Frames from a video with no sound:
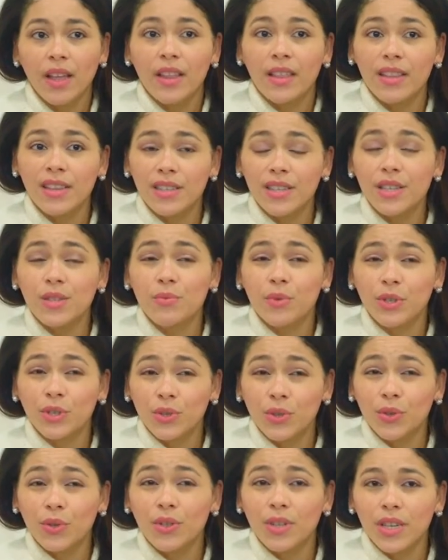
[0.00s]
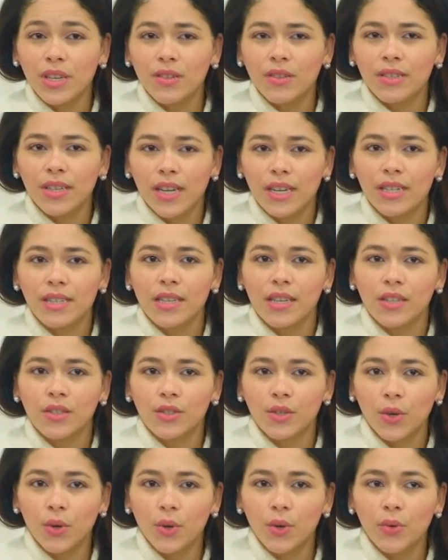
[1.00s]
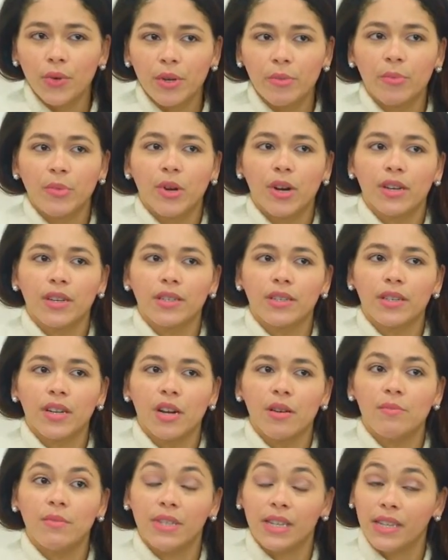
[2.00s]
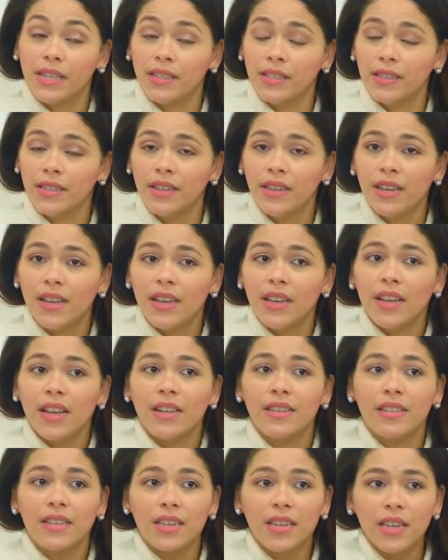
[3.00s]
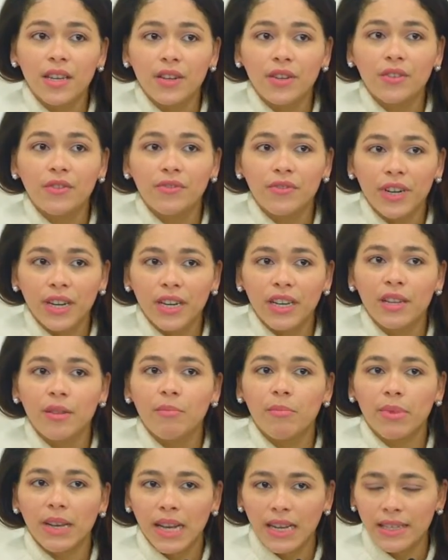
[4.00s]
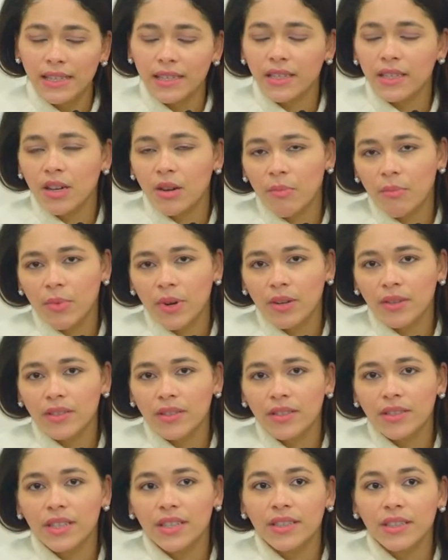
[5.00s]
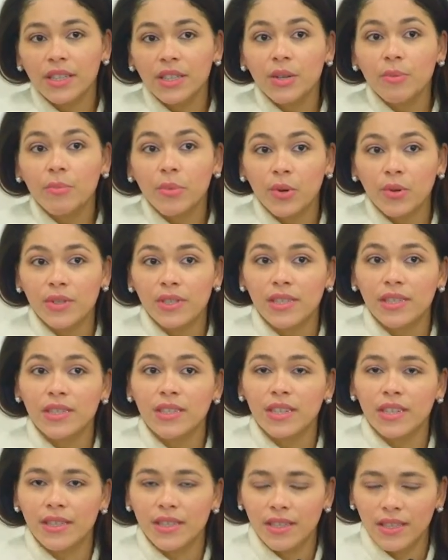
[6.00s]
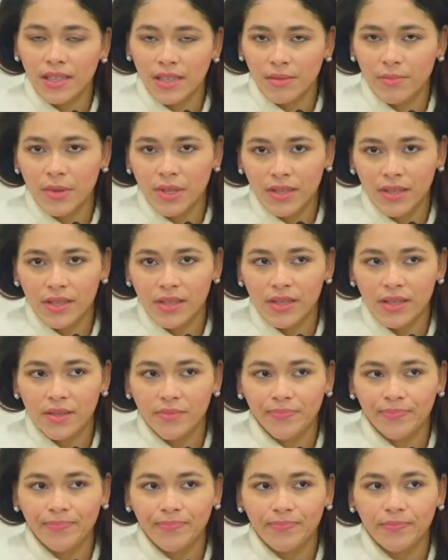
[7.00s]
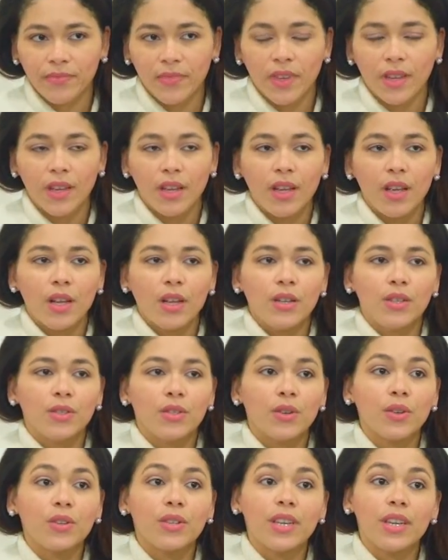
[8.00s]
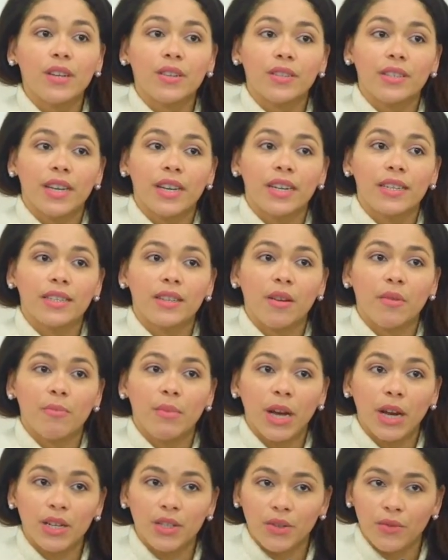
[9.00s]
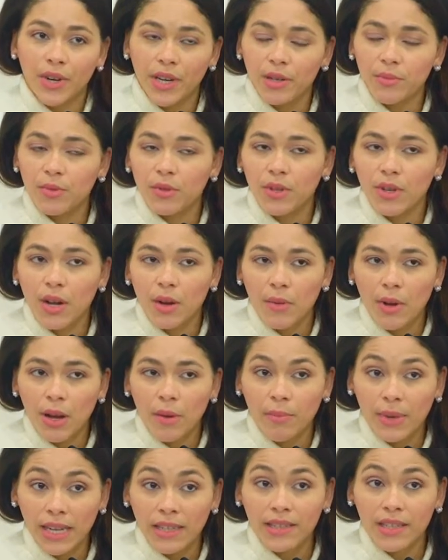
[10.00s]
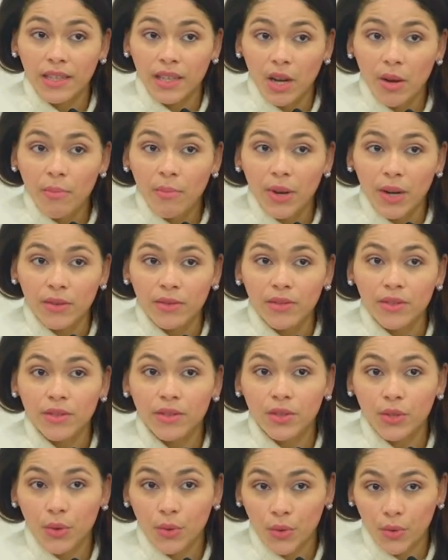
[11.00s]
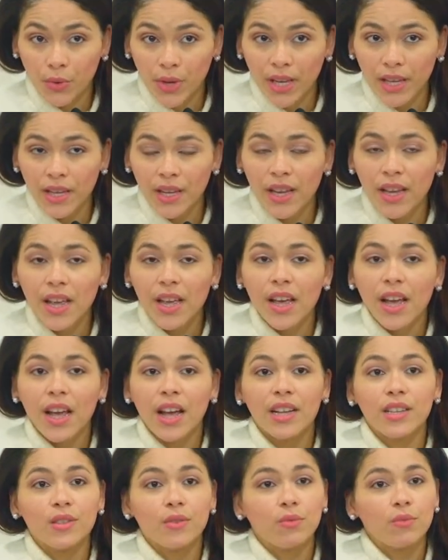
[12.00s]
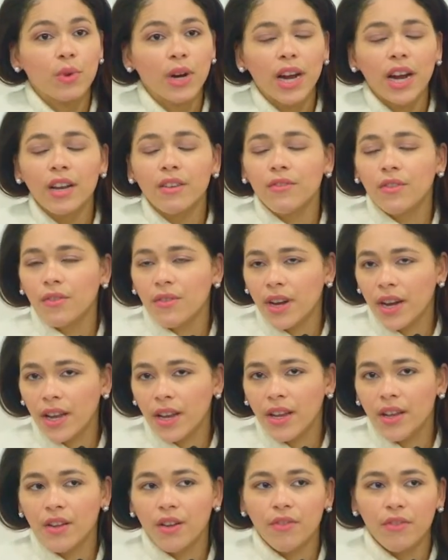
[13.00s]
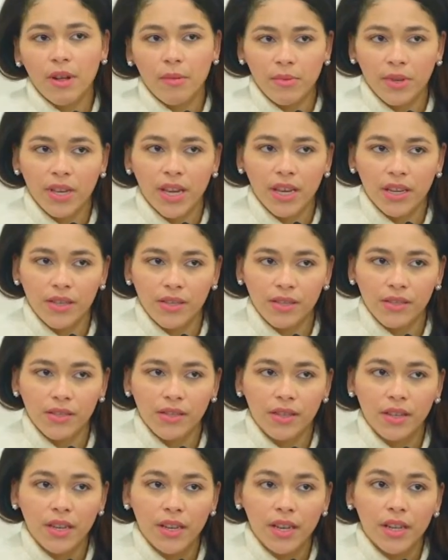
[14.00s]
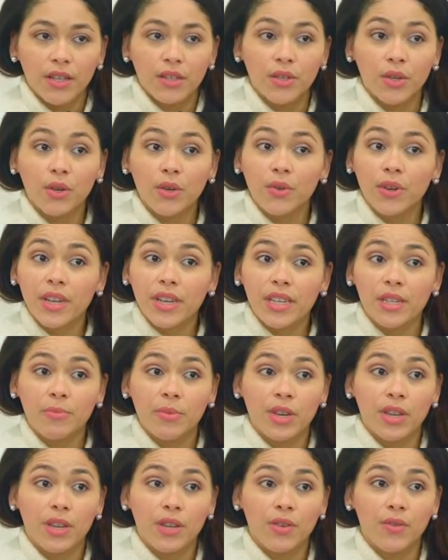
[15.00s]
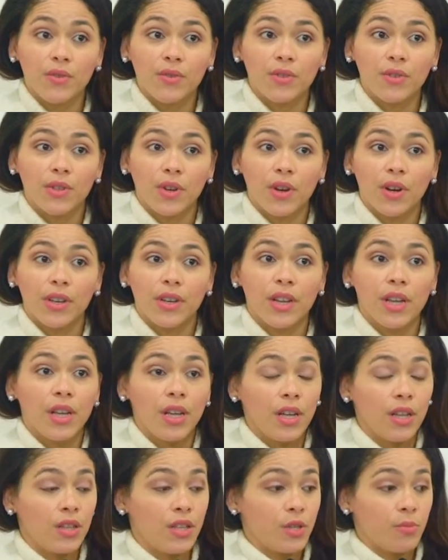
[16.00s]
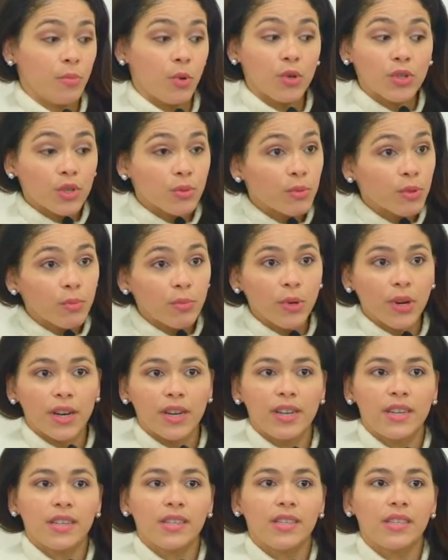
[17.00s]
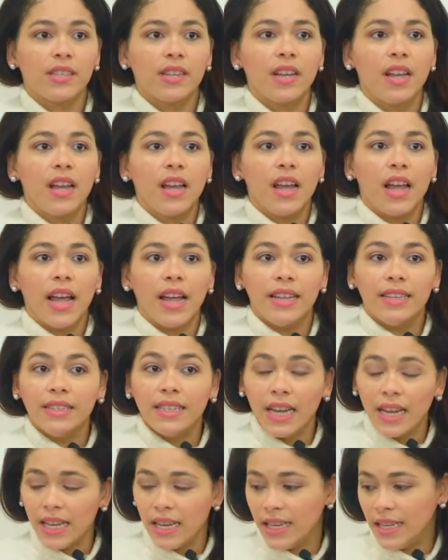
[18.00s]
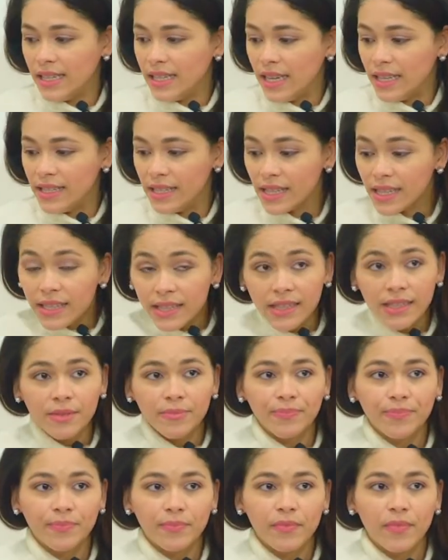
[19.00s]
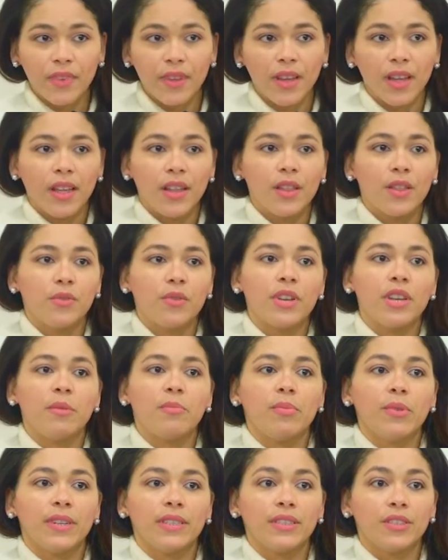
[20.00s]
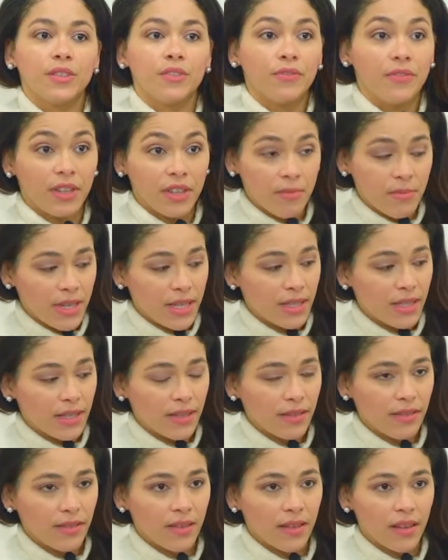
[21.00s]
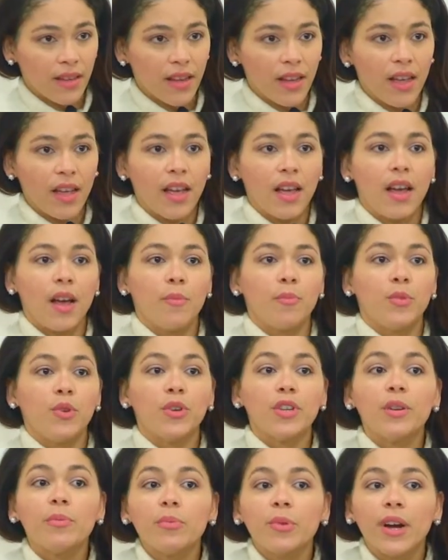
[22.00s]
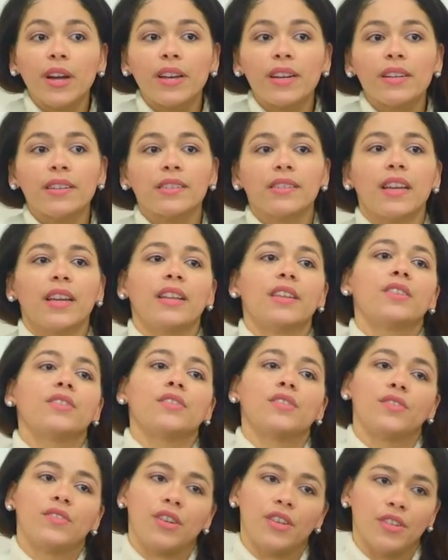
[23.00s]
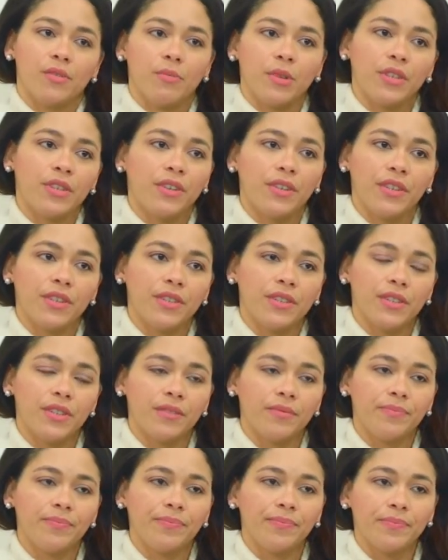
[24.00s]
This is where DOIL ECOTEC's Togreen product comes in. It's an eco-friendly plastic compound that decomposes in 6 months. DOIL ECOTEC's biodegradable plastic compound, Togreen, has a wide variety of application. Togreen is being used on disposable products and daily necessities, 3D printer filament, beauty products, and construction materials.